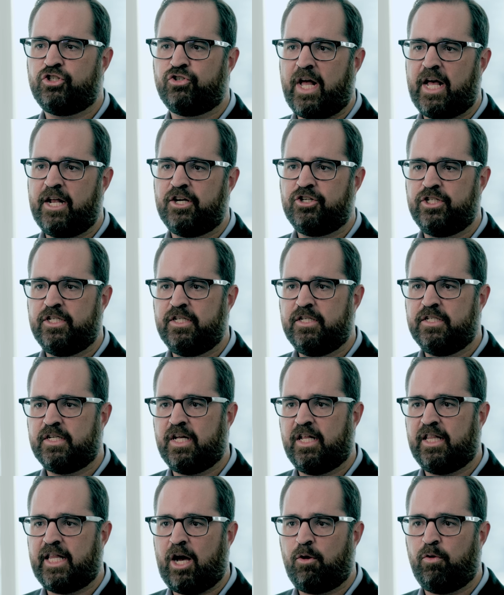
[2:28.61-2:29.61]
strategies
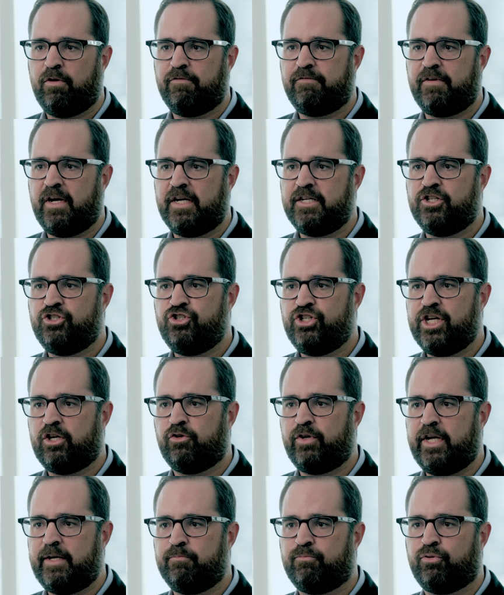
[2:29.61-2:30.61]
allow a fund to
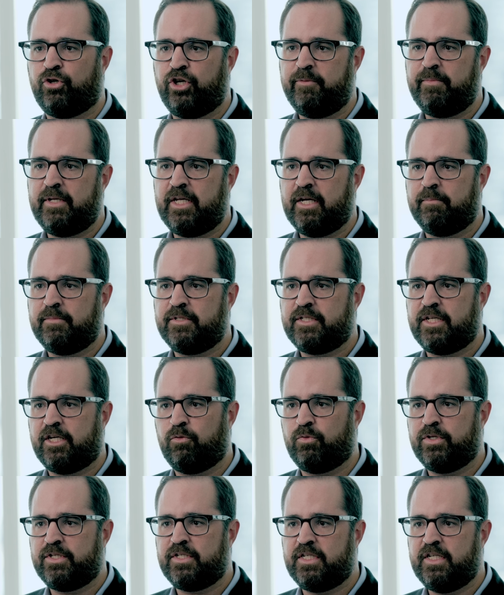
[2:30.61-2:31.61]
generate premiums that are
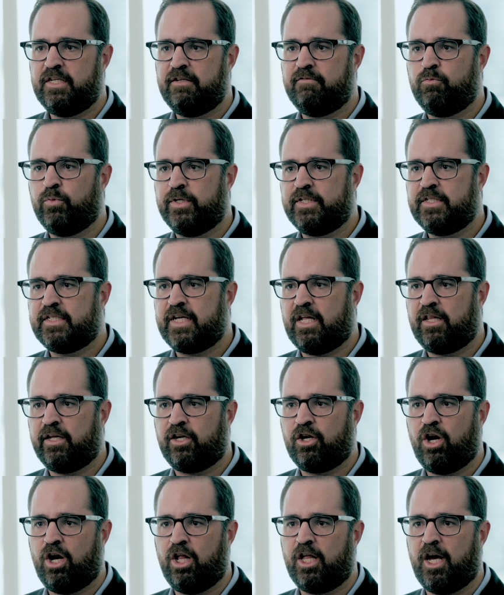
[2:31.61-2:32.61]
received when selling
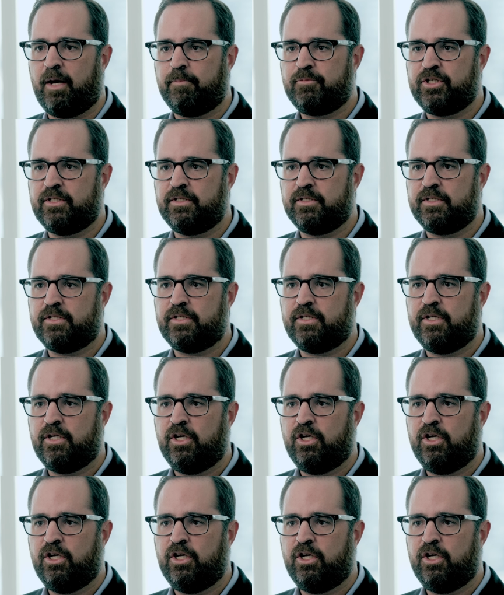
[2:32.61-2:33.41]
call options,